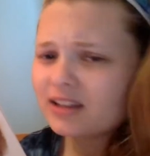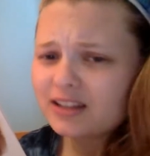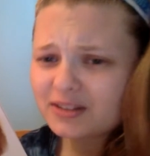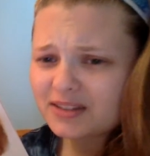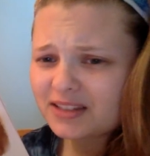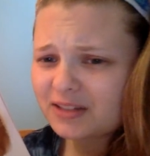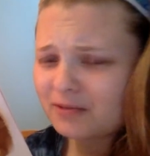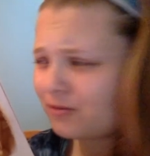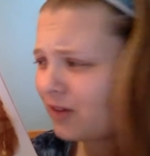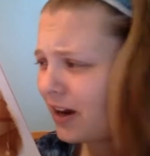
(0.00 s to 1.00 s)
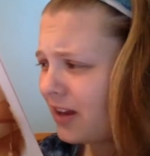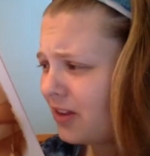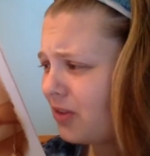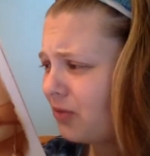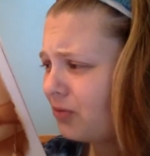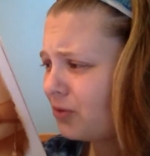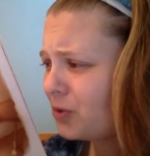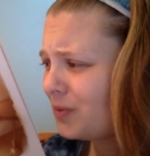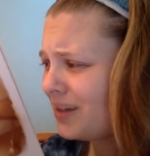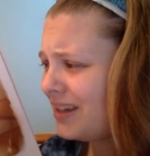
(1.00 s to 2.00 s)
He'll see right
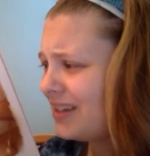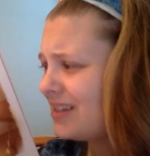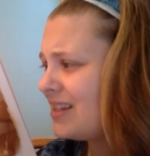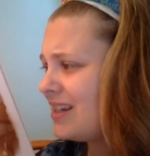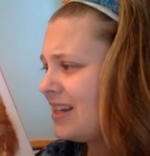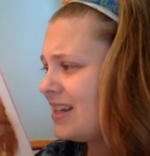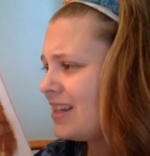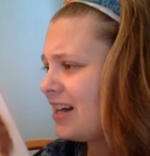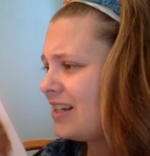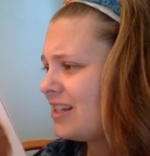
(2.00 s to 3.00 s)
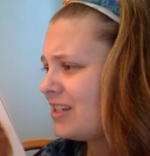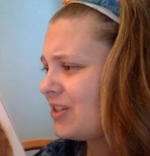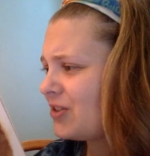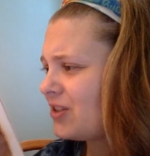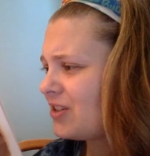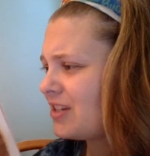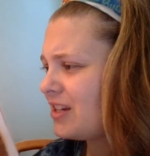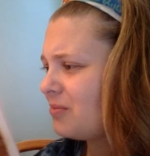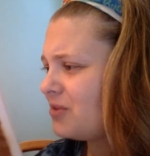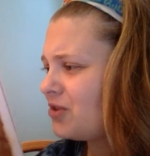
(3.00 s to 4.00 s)
through me, Sidney thought as he turned onto
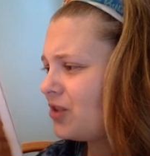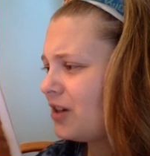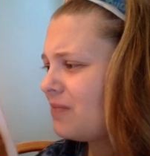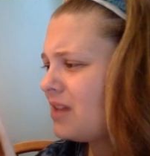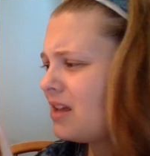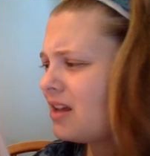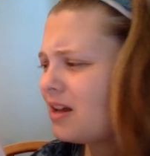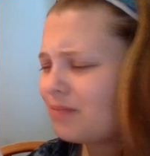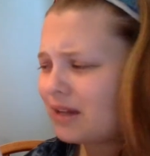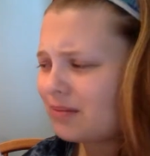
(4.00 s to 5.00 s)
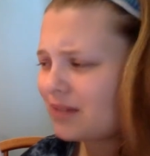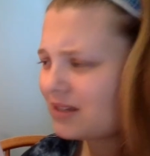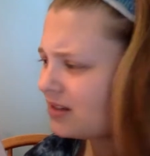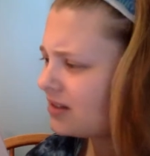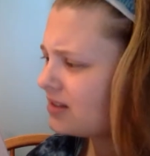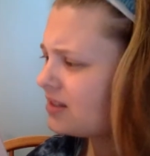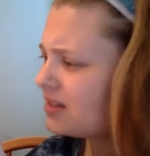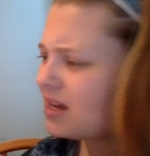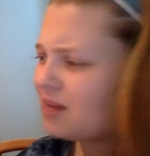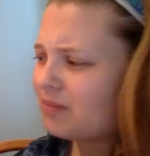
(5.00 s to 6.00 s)
Elm Street. my messes,
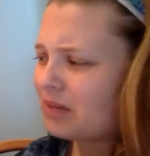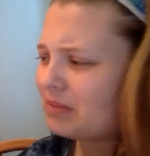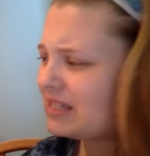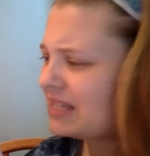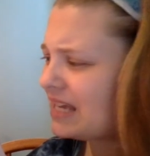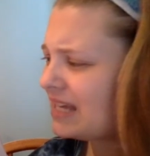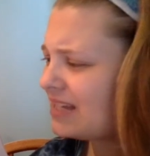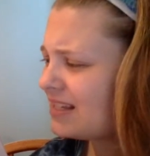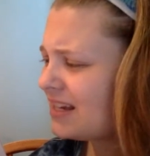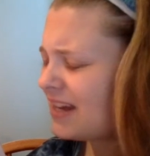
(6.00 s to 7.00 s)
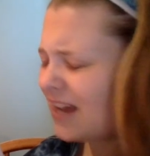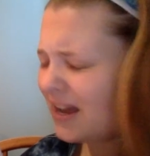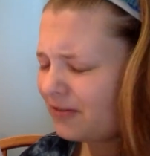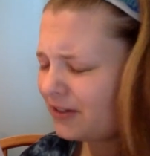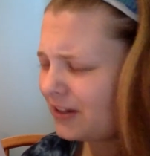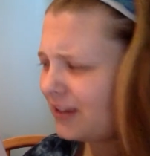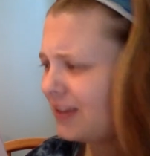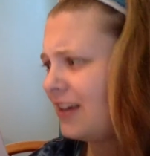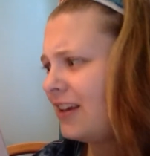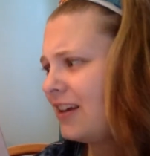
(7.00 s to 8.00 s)
my mistakes,
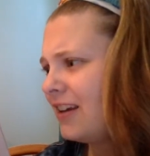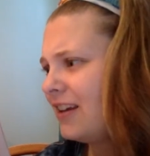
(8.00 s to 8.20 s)
everything.